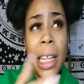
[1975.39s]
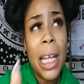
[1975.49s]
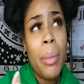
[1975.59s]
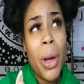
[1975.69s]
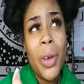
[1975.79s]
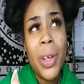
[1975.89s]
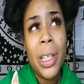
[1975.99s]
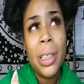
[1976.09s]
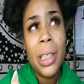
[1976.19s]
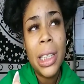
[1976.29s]
I think
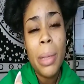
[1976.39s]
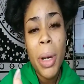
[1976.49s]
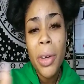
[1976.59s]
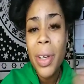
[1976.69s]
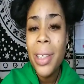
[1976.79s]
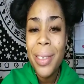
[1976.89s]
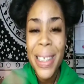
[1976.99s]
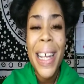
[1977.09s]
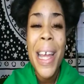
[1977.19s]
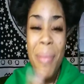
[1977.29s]
Mercury. Did I say Mercury?
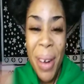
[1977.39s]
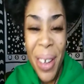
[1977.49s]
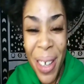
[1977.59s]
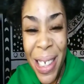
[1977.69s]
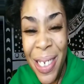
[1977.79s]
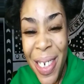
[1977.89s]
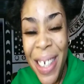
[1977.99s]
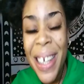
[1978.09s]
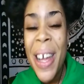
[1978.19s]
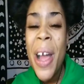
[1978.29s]
Yeah, and Mercury as
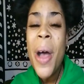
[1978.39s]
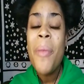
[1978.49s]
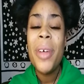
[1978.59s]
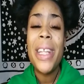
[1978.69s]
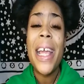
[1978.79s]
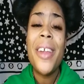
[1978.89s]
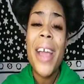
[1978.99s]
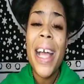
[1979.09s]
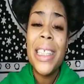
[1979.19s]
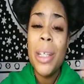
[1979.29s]
well. But thank you
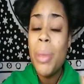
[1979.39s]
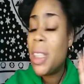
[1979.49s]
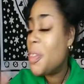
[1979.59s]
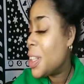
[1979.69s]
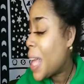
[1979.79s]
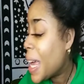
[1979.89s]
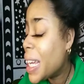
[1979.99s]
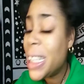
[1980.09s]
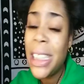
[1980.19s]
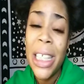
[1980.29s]
guys so much for
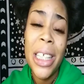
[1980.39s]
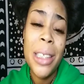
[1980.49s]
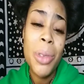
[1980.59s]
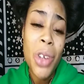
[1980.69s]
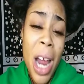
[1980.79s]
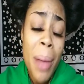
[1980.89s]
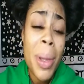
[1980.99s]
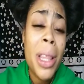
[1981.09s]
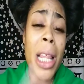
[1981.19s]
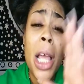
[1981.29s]
liking, sharing,
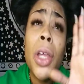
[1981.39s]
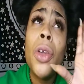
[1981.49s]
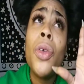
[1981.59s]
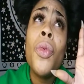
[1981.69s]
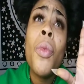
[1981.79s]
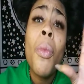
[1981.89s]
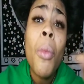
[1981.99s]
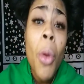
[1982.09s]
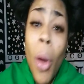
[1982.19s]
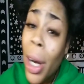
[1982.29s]
subscribing. Thank you
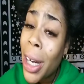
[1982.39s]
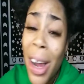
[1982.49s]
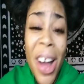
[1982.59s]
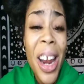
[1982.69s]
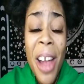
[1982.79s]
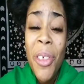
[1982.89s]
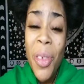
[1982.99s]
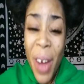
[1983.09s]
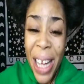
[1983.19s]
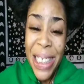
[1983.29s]
more than all that for
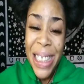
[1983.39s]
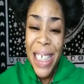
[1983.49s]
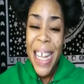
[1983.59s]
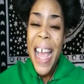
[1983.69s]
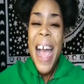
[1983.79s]
watching.